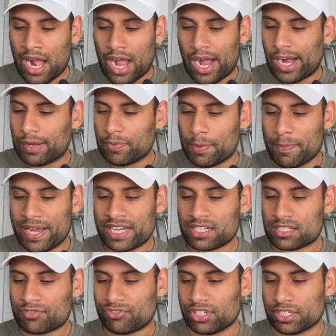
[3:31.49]
Uh, the
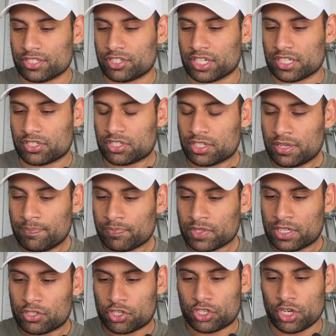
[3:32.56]
manosphere just
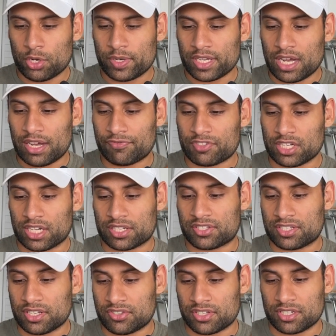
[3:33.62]
showing off
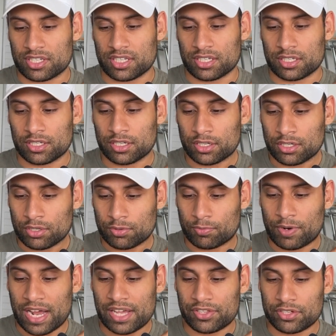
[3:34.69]
toxicity,
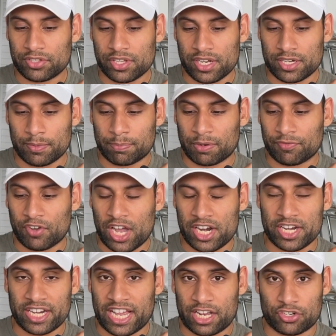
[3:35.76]
rather than
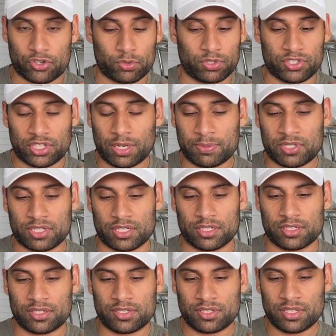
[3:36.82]
providing actual
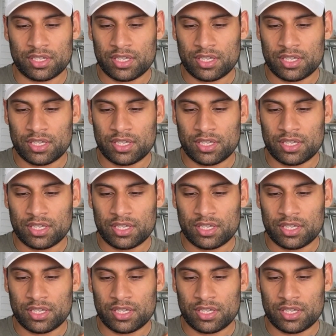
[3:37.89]
substance.